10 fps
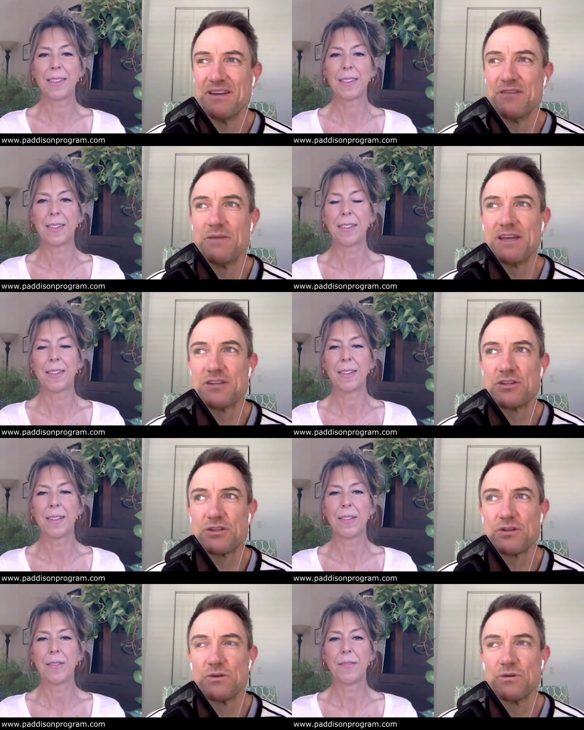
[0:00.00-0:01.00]
Speaker 1: you managed
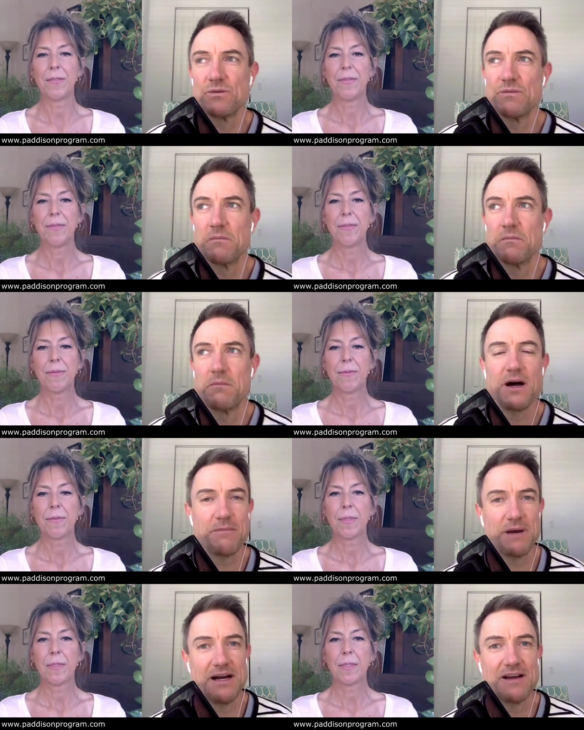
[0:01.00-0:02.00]
to
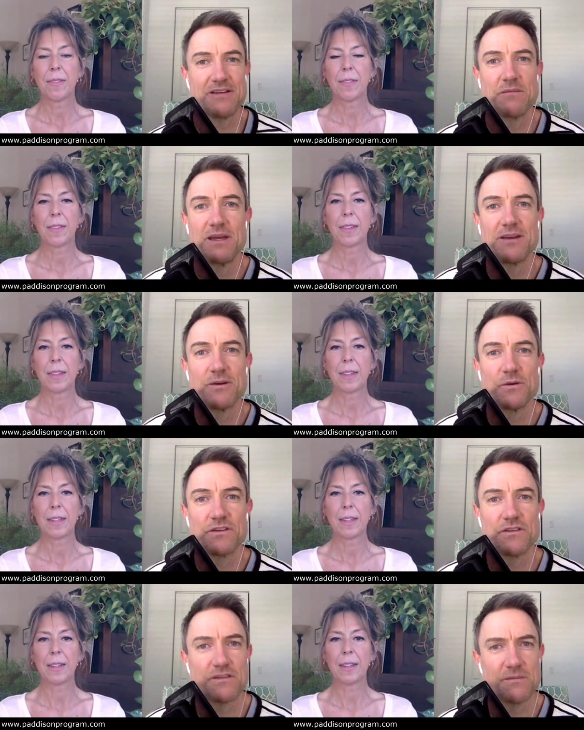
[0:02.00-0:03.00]
bypass the medical
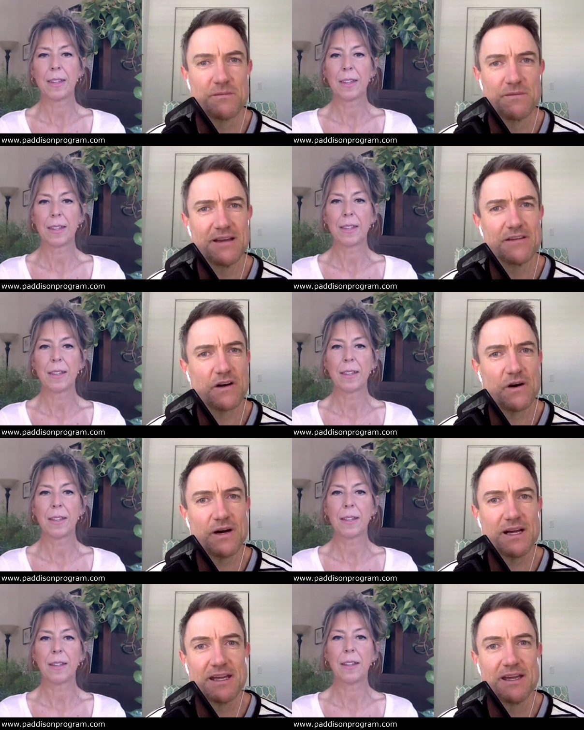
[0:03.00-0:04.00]
system
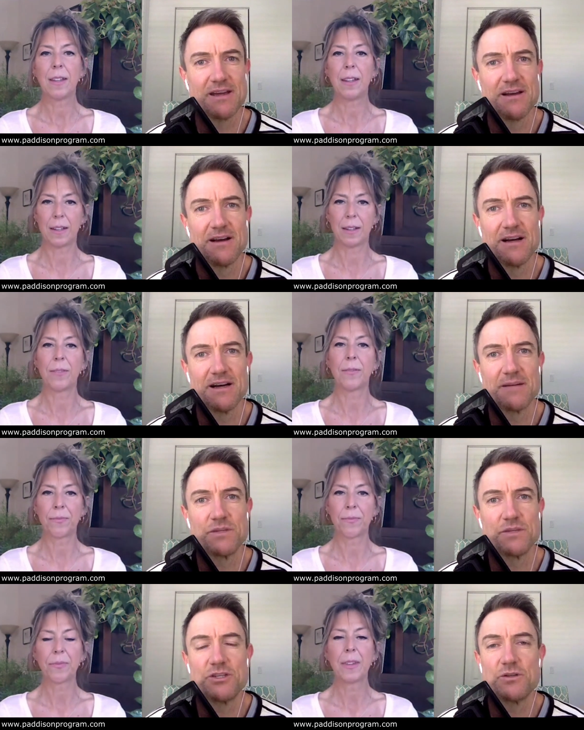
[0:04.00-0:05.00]
entirely. Um,
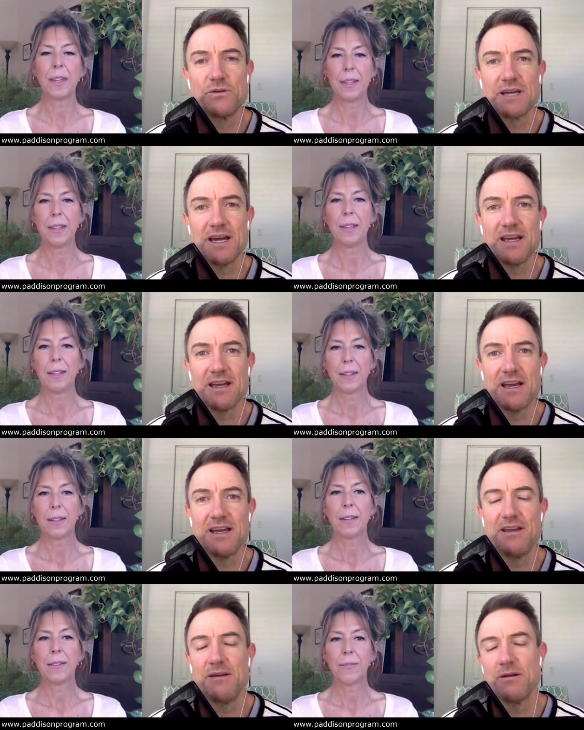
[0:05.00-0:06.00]
did you take
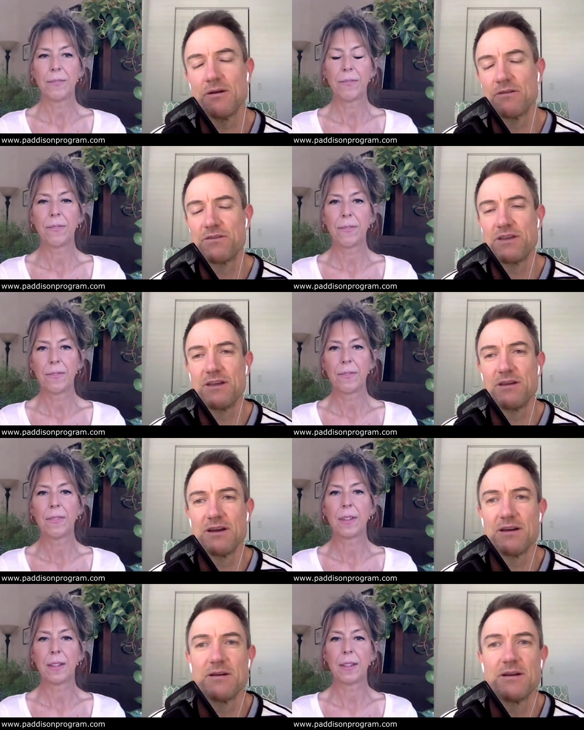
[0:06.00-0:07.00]
any of the
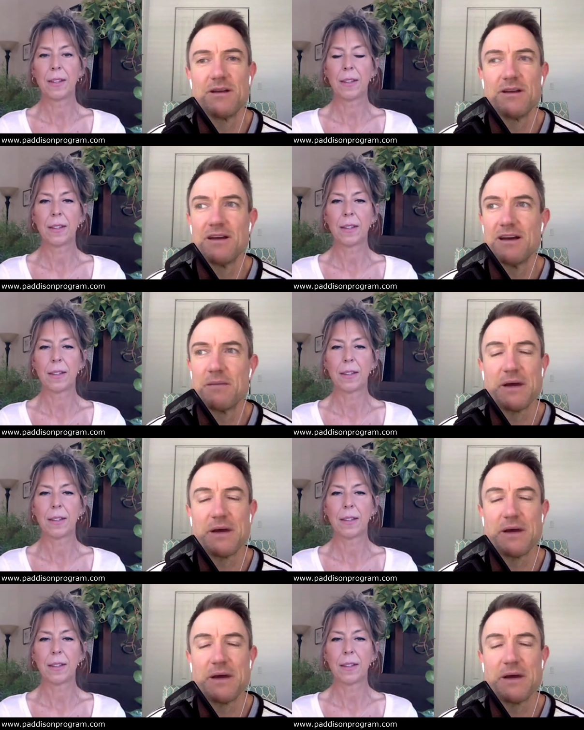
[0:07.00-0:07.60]
uh, uh,